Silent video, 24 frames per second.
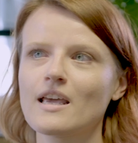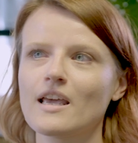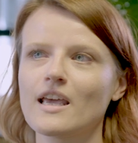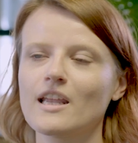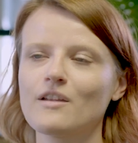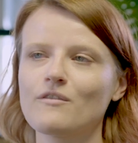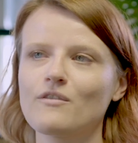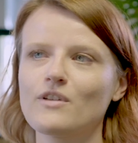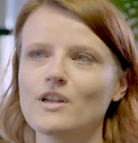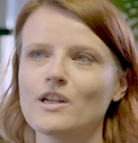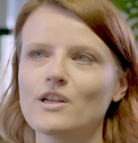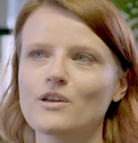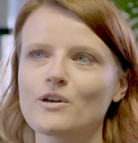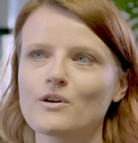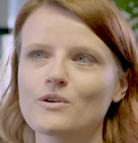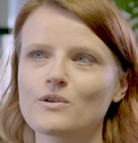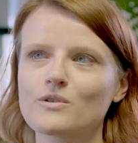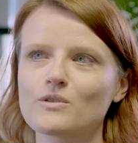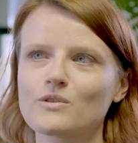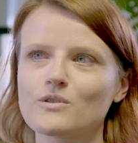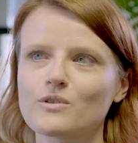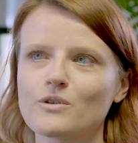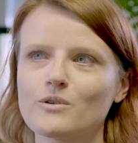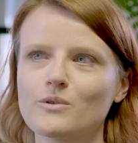in video,
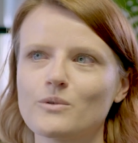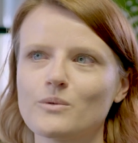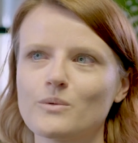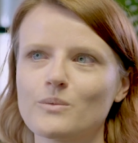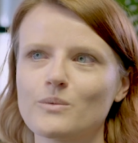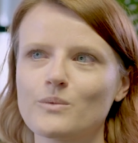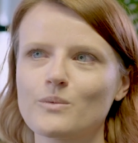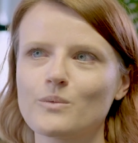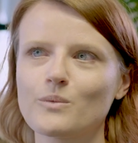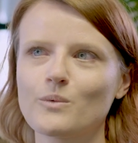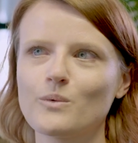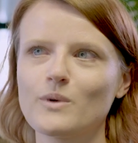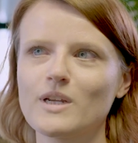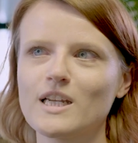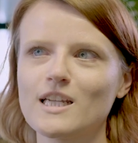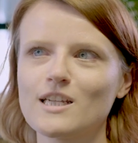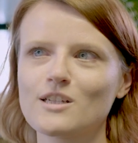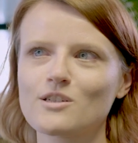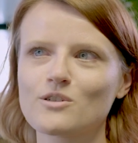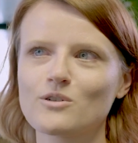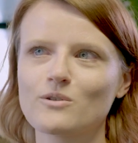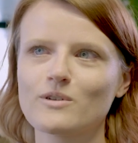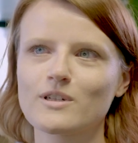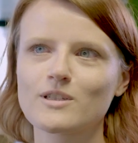so we
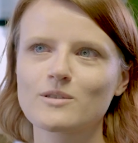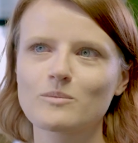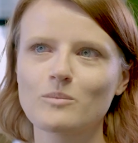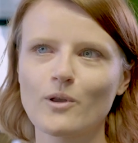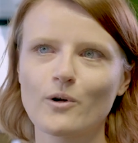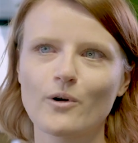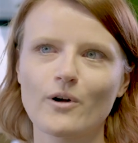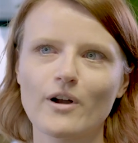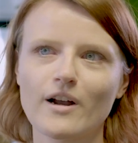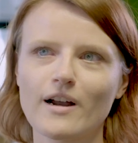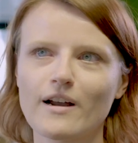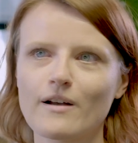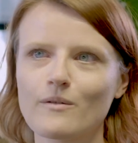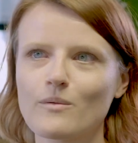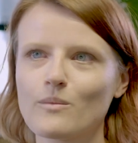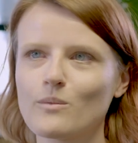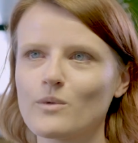need to explore